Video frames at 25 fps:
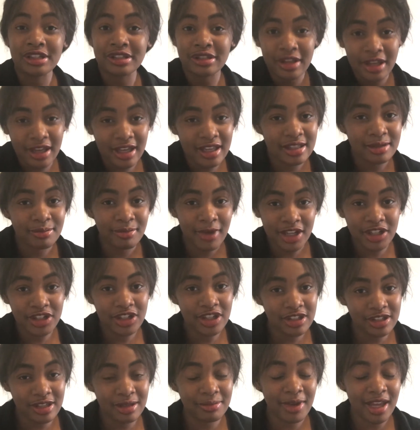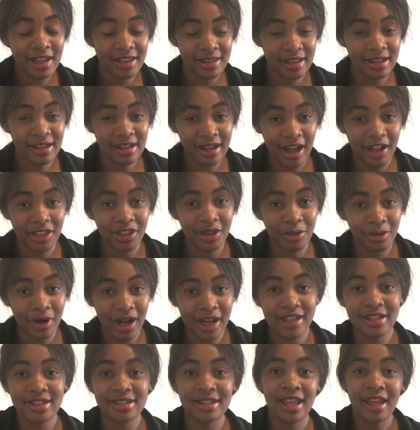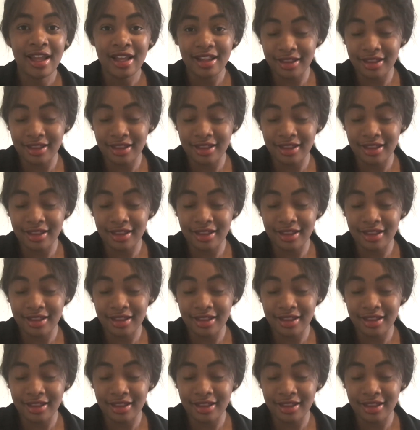So as much as you may think otherwise,